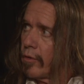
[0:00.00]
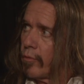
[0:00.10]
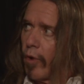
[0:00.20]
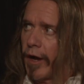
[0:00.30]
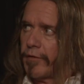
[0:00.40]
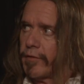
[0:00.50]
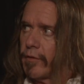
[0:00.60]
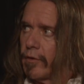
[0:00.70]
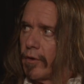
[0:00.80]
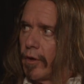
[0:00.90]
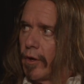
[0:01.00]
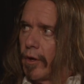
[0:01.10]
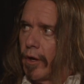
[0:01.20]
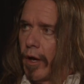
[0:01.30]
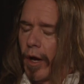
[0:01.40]
Right.
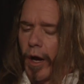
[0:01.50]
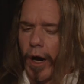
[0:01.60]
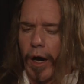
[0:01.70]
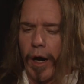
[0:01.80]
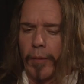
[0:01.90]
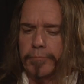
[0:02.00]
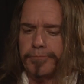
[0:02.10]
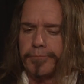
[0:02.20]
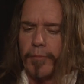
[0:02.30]
Mm-hmm.